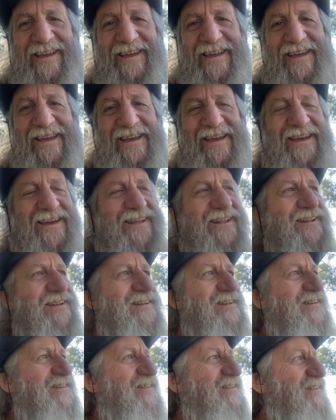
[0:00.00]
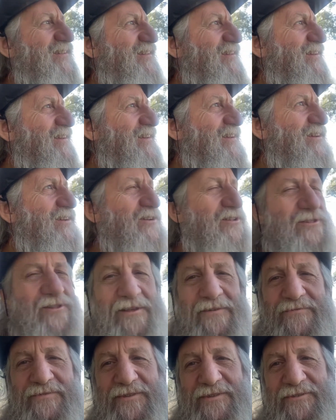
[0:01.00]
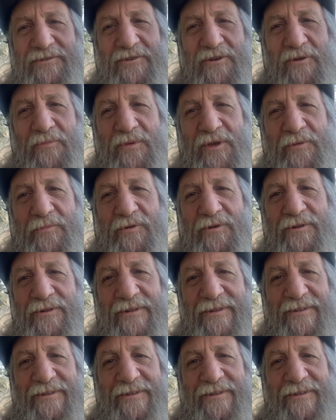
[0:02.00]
and loves all people